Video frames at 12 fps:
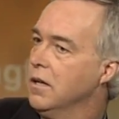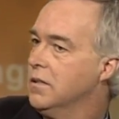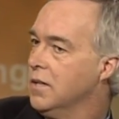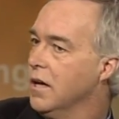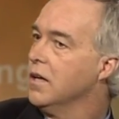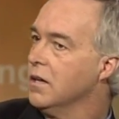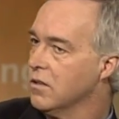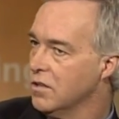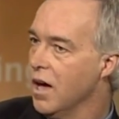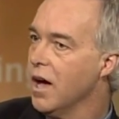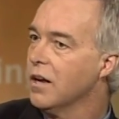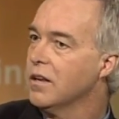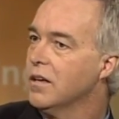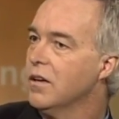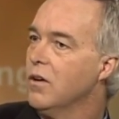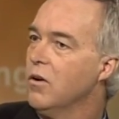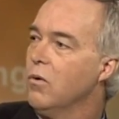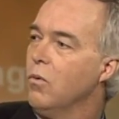today it is not.
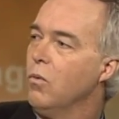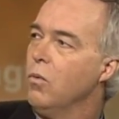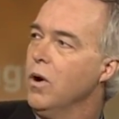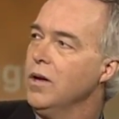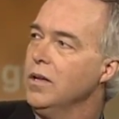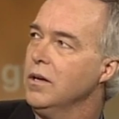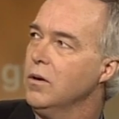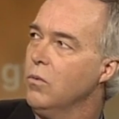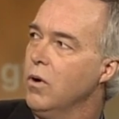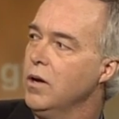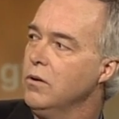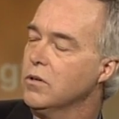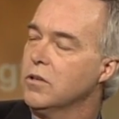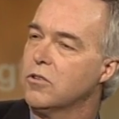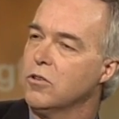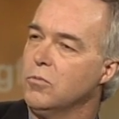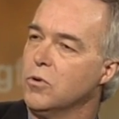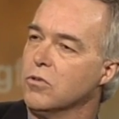Why don't
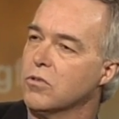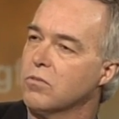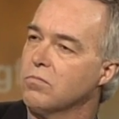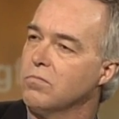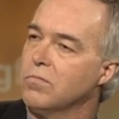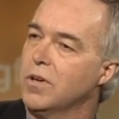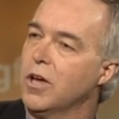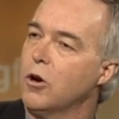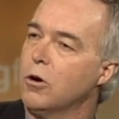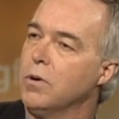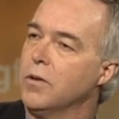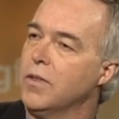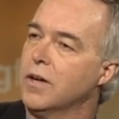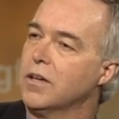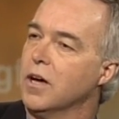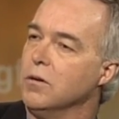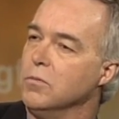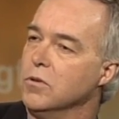consumers care about that
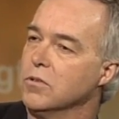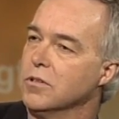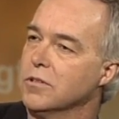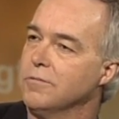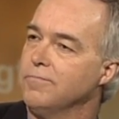kind of music?